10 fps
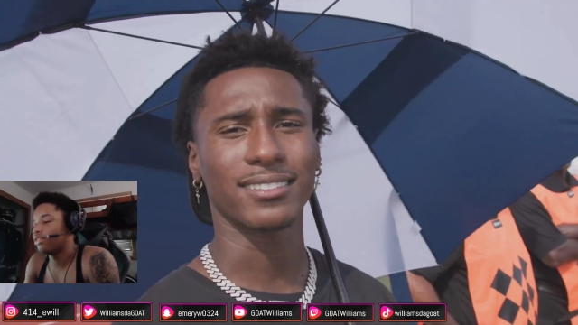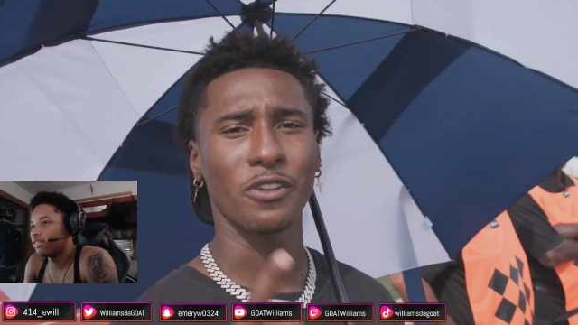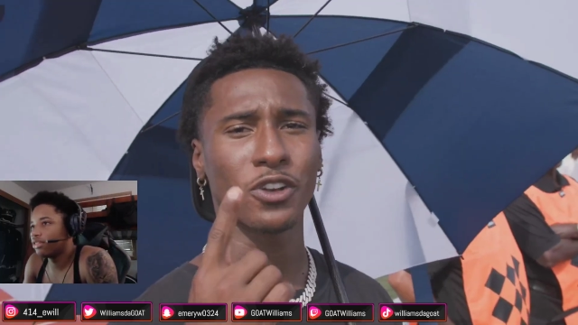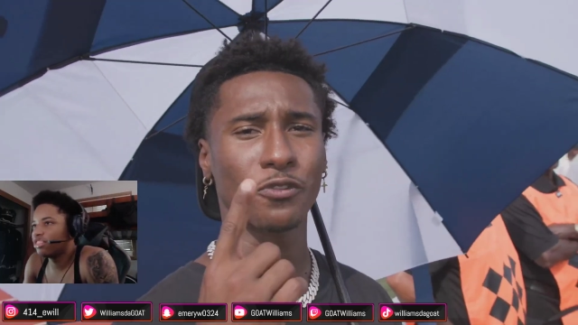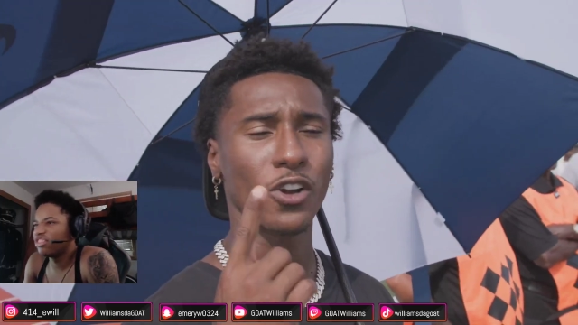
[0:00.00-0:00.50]

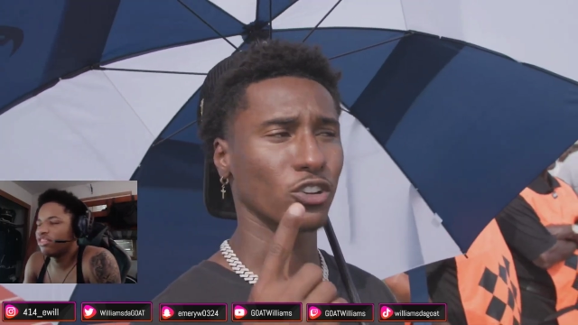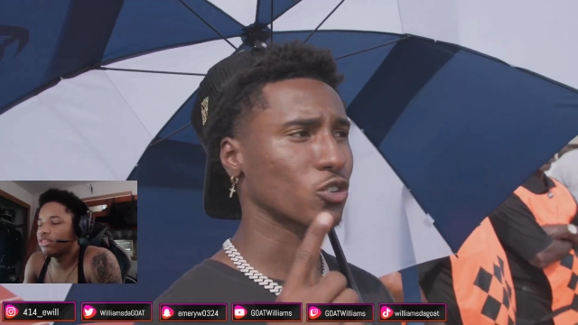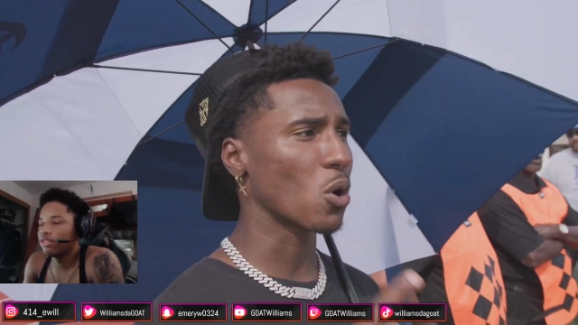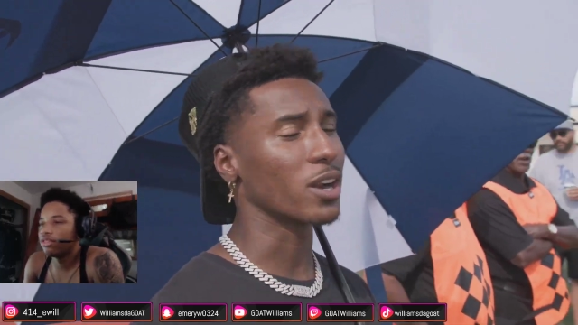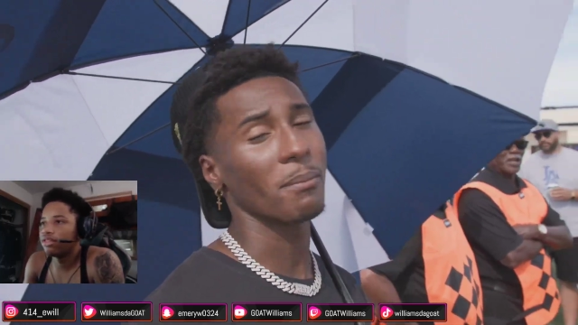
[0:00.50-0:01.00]
Speaker 1: seconds left in the
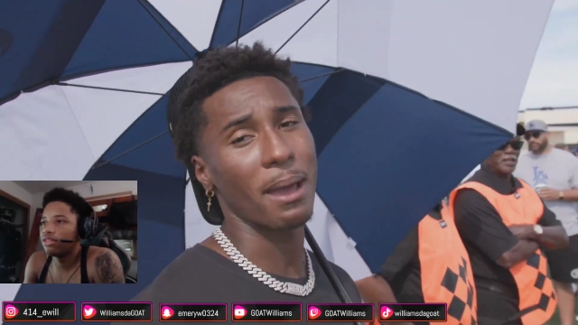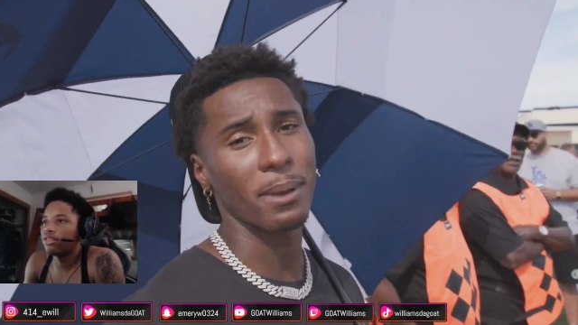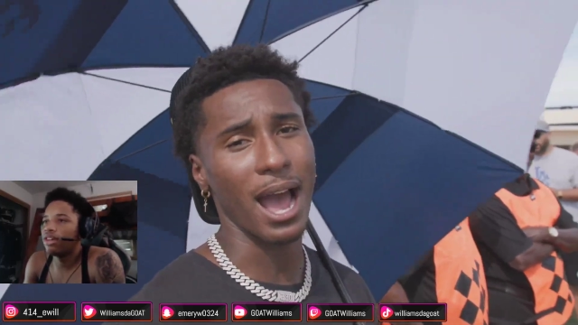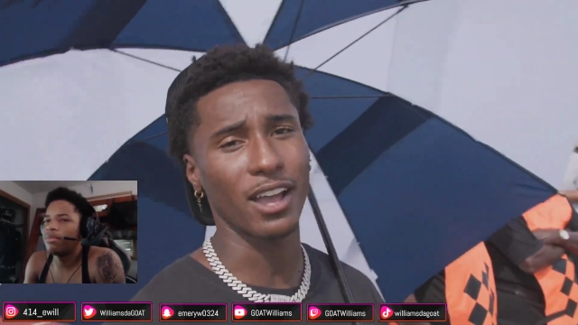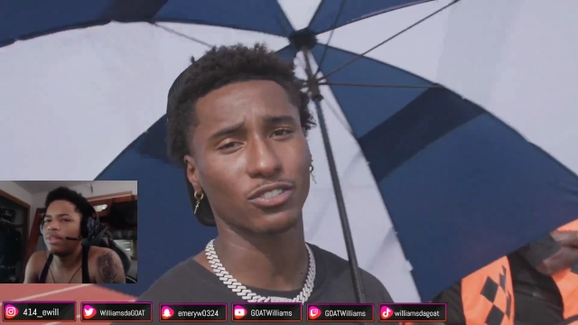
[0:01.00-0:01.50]
first quarter. It
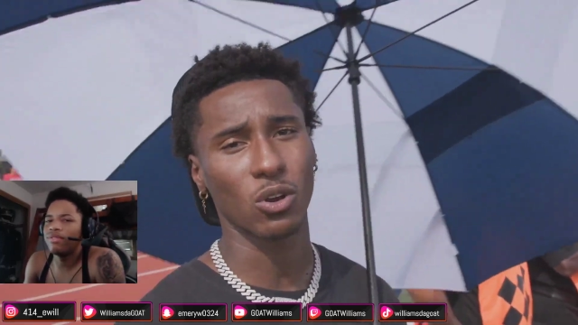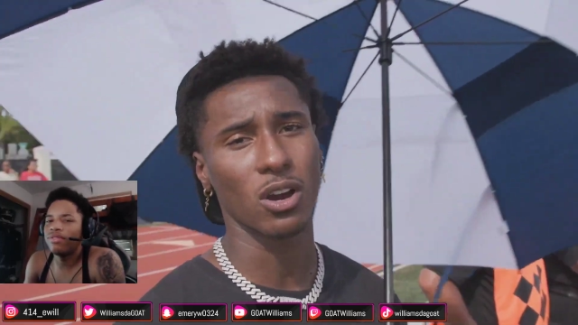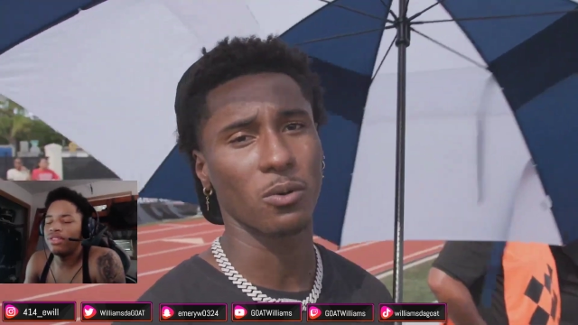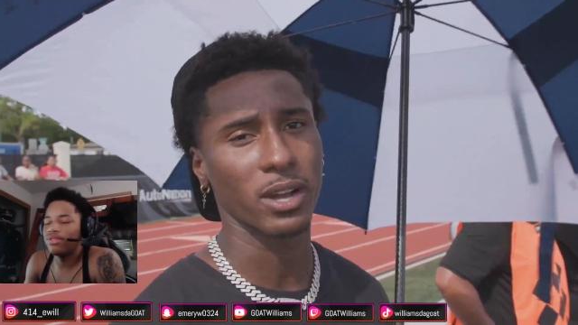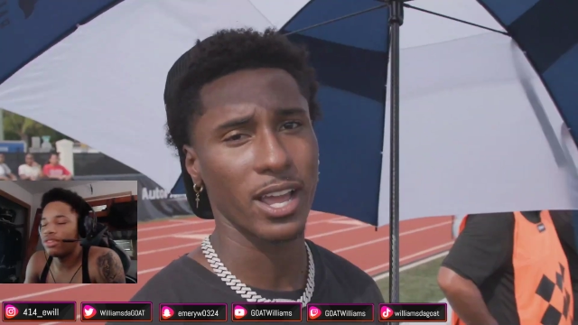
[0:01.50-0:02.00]
might I'm be a high
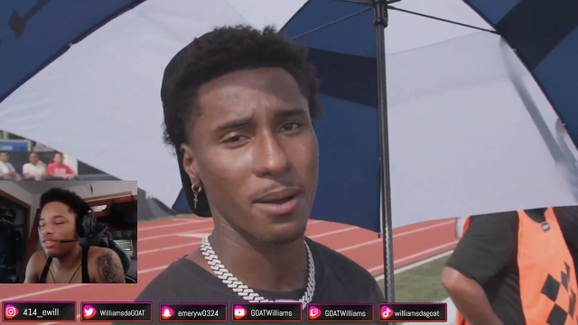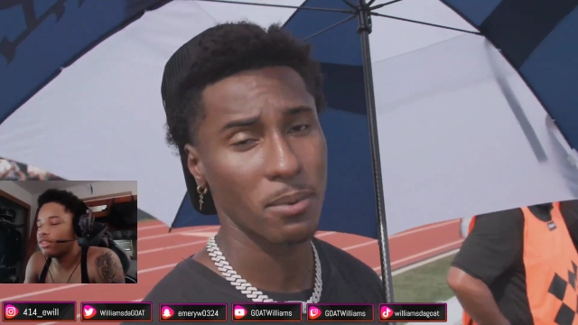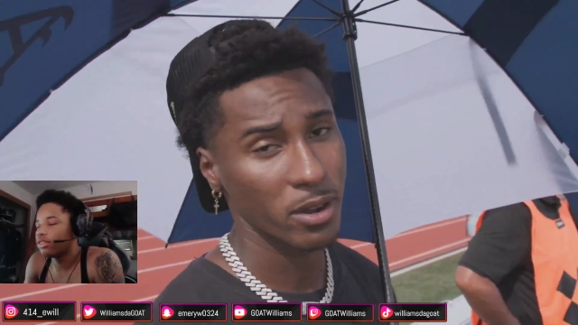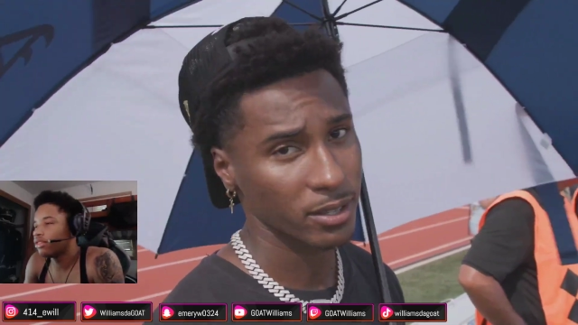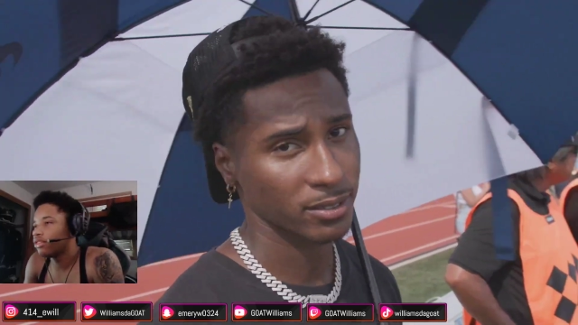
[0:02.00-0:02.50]
scoring one,
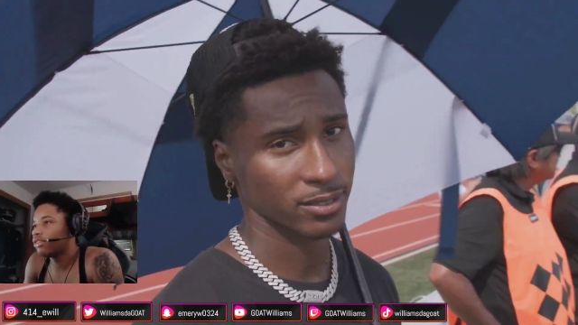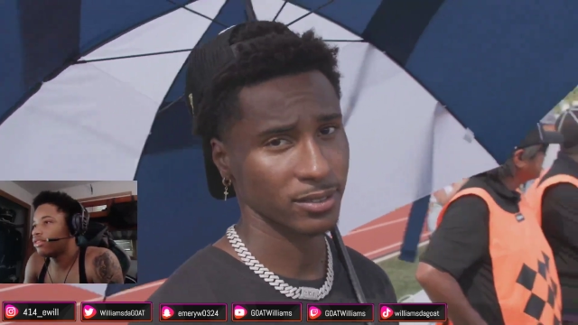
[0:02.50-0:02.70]
y'all boys.